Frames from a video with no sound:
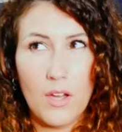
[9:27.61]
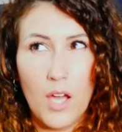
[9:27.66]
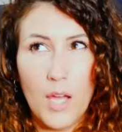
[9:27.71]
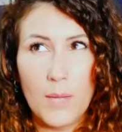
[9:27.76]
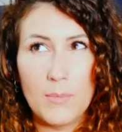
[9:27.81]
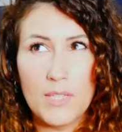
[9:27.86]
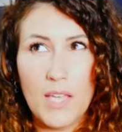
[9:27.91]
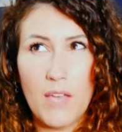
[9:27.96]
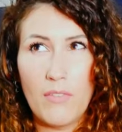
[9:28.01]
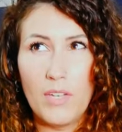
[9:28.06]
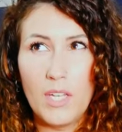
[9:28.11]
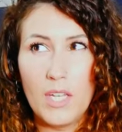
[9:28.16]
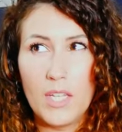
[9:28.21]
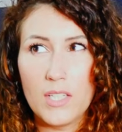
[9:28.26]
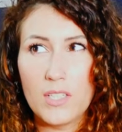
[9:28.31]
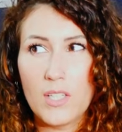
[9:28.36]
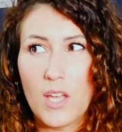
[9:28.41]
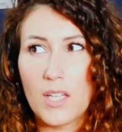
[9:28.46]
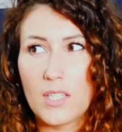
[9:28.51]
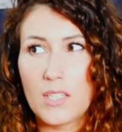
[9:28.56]
I'm
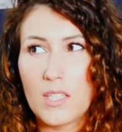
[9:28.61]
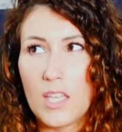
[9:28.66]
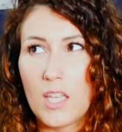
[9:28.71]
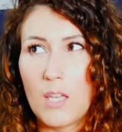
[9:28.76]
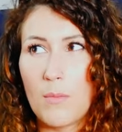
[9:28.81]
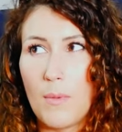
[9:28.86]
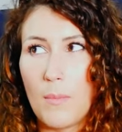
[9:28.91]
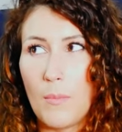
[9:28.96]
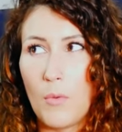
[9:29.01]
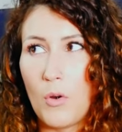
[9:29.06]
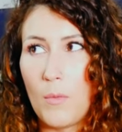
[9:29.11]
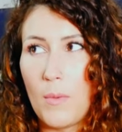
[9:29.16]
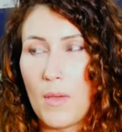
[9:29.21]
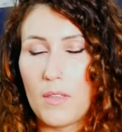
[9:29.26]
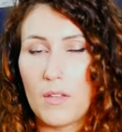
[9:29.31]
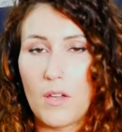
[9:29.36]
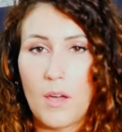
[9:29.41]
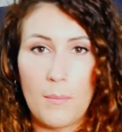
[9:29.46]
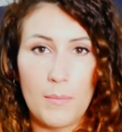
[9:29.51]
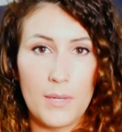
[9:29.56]
definitely starting to think a bit more
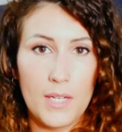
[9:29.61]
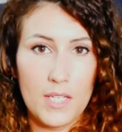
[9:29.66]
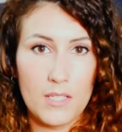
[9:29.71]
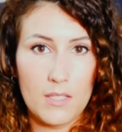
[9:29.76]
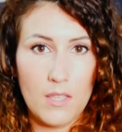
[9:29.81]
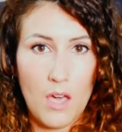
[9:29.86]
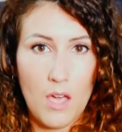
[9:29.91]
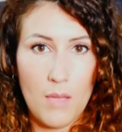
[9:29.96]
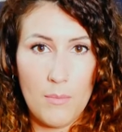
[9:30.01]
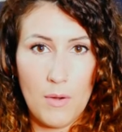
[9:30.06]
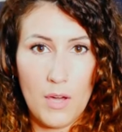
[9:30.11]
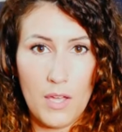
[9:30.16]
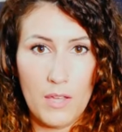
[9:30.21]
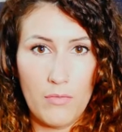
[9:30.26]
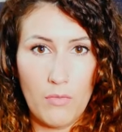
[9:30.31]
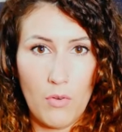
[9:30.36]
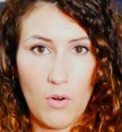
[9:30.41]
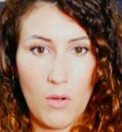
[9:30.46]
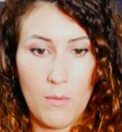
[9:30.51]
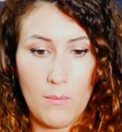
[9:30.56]
about the companies that I buy
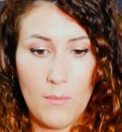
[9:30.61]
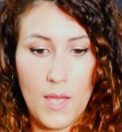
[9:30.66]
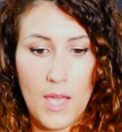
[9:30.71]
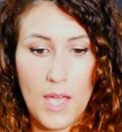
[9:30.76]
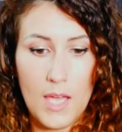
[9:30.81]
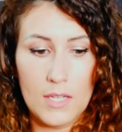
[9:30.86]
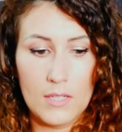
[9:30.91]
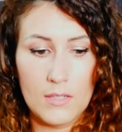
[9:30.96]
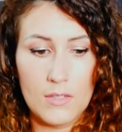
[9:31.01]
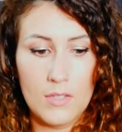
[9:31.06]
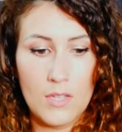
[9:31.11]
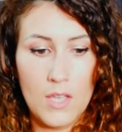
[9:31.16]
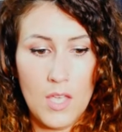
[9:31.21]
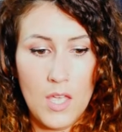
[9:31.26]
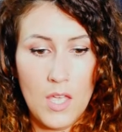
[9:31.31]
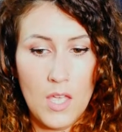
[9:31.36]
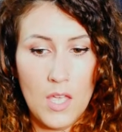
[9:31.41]
from, and